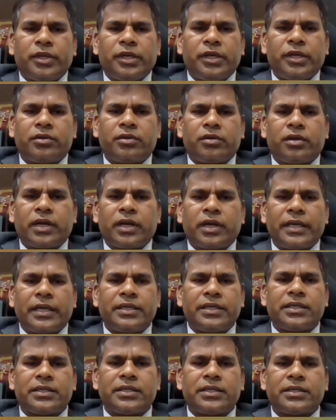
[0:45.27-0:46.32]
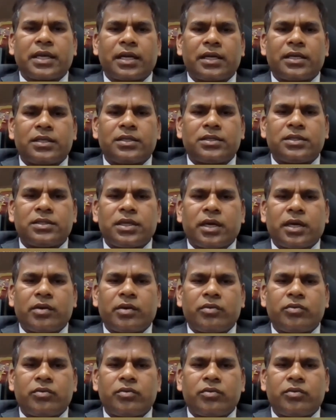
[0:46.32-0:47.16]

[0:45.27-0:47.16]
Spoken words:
build your IT strategy?